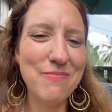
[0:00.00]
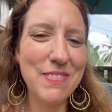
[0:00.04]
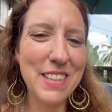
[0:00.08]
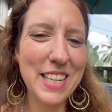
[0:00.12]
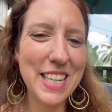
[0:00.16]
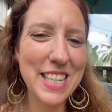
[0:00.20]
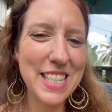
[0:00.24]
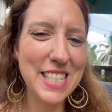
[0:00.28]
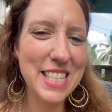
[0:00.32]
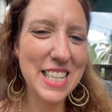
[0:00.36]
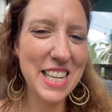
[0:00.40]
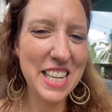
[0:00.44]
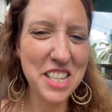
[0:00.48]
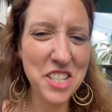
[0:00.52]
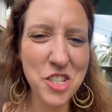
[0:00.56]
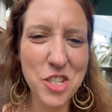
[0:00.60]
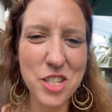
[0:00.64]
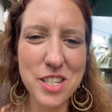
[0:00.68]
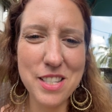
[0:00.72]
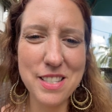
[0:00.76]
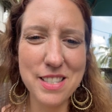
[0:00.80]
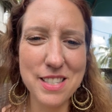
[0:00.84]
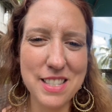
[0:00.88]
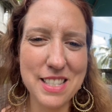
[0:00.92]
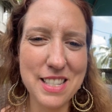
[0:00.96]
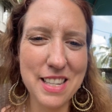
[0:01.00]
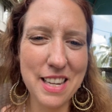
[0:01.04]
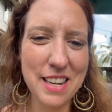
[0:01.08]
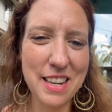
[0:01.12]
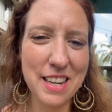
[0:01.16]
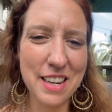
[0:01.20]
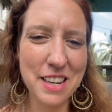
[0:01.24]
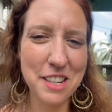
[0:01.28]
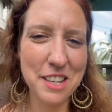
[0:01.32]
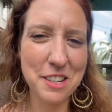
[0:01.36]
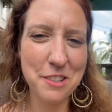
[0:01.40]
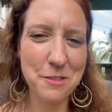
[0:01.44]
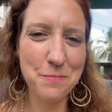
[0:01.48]
intention
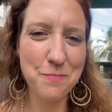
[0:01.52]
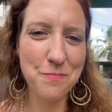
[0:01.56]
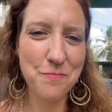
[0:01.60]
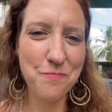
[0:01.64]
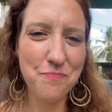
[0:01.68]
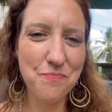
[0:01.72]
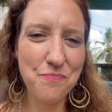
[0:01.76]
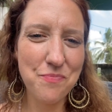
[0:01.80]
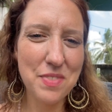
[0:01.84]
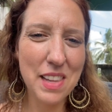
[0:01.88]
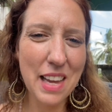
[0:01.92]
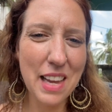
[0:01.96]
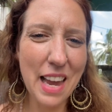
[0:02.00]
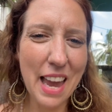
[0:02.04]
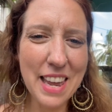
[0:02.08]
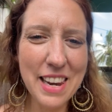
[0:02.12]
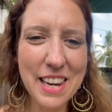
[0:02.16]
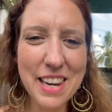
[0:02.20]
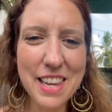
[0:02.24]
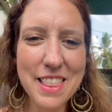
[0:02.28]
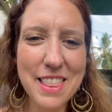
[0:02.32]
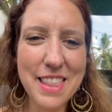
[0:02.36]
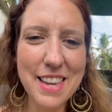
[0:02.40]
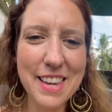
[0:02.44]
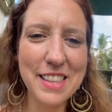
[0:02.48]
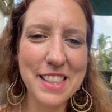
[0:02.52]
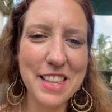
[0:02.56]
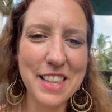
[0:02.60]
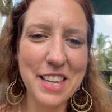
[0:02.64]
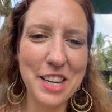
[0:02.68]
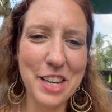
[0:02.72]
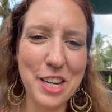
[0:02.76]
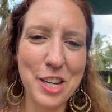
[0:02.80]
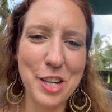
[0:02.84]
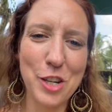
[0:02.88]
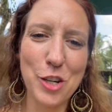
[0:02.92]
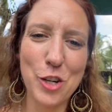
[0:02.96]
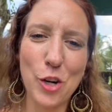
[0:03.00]
setting, anything that
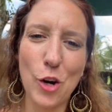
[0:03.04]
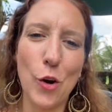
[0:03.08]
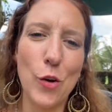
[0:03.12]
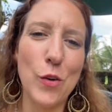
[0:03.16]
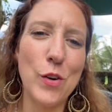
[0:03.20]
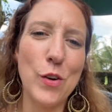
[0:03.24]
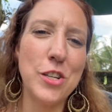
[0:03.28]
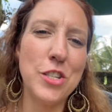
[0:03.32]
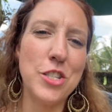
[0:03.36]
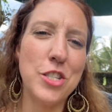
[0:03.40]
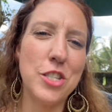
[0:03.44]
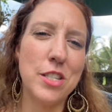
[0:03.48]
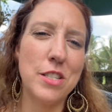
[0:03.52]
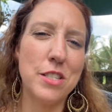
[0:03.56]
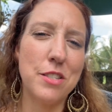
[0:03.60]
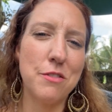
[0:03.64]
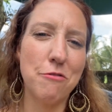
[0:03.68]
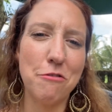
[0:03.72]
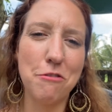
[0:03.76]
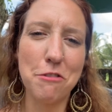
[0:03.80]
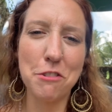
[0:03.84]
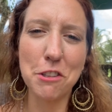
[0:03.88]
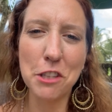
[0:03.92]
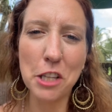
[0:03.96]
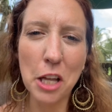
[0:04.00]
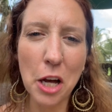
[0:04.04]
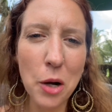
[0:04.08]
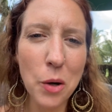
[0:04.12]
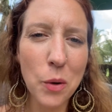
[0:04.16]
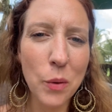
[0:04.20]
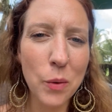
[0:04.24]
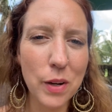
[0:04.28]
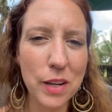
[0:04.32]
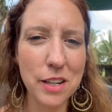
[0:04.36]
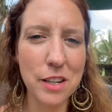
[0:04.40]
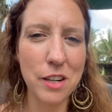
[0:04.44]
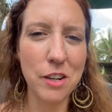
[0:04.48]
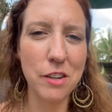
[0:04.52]
encourages
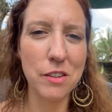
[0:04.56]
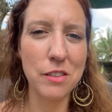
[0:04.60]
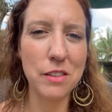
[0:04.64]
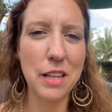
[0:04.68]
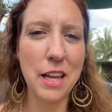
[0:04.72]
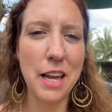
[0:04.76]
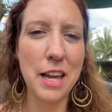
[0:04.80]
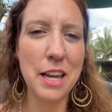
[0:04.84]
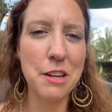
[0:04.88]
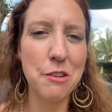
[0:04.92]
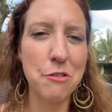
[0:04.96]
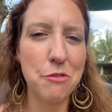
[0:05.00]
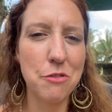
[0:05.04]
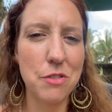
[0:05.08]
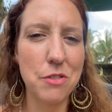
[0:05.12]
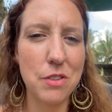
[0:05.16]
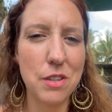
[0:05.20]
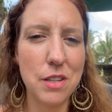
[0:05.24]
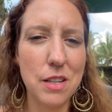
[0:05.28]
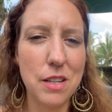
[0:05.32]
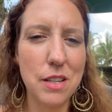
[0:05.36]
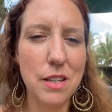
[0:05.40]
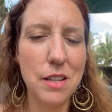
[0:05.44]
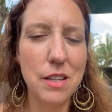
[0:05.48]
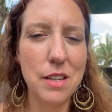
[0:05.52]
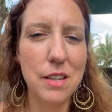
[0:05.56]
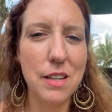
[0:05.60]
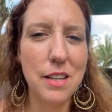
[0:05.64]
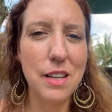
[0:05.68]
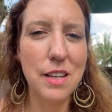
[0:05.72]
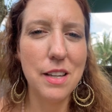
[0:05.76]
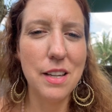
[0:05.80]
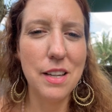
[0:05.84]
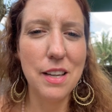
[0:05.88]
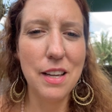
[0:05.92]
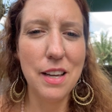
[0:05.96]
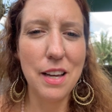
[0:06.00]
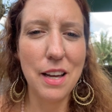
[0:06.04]
flow in our life,
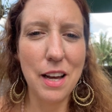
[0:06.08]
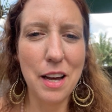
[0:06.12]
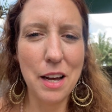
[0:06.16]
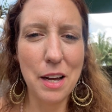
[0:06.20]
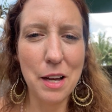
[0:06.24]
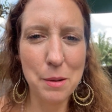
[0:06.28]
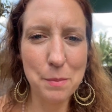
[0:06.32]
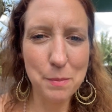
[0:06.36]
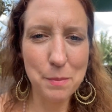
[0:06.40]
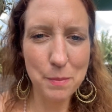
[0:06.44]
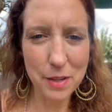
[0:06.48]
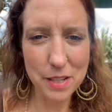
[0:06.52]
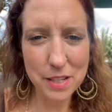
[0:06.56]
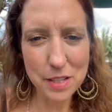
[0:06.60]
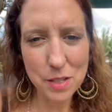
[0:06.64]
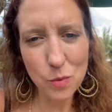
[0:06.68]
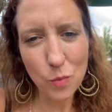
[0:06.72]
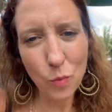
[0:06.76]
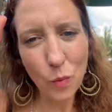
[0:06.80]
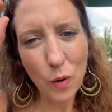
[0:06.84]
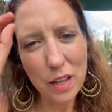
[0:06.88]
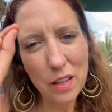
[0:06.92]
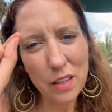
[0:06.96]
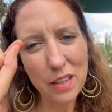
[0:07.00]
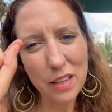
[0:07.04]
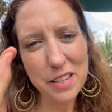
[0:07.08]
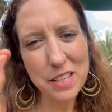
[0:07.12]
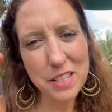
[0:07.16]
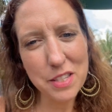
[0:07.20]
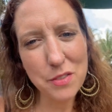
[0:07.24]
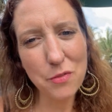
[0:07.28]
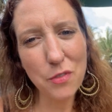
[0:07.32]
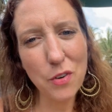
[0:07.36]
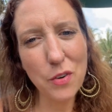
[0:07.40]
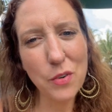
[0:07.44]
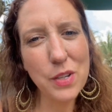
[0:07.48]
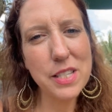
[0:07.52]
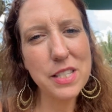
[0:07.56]
as well as
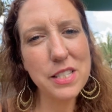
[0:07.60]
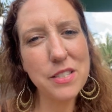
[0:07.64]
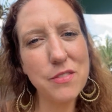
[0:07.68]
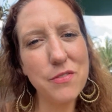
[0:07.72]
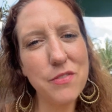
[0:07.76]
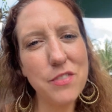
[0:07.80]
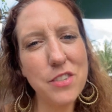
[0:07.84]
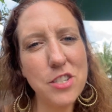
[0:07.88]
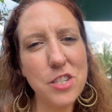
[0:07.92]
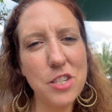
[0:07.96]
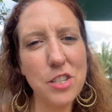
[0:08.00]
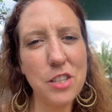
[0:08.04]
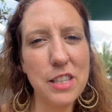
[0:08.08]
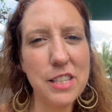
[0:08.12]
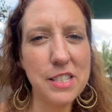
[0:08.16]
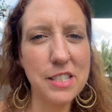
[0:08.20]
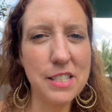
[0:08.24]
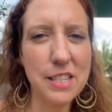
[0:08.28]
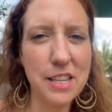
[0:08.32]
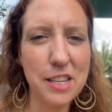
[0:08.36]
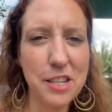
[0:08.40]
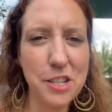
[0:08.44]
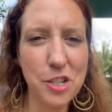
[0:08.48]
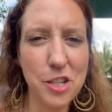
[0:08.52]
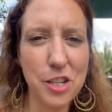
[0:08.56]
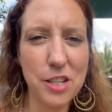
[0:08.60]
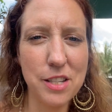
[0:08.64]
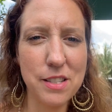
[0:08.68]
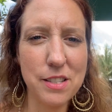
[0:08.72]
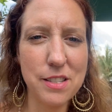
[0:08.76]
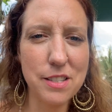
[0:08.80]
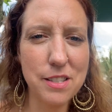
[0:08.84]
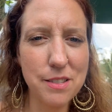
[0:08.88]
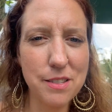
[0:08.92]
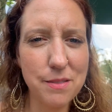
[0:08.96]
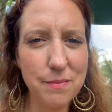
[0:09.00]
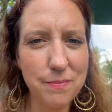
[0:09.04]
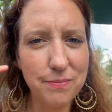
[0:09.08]
focused
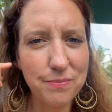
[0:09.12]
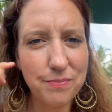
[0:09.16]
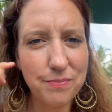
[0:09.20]
visualizations,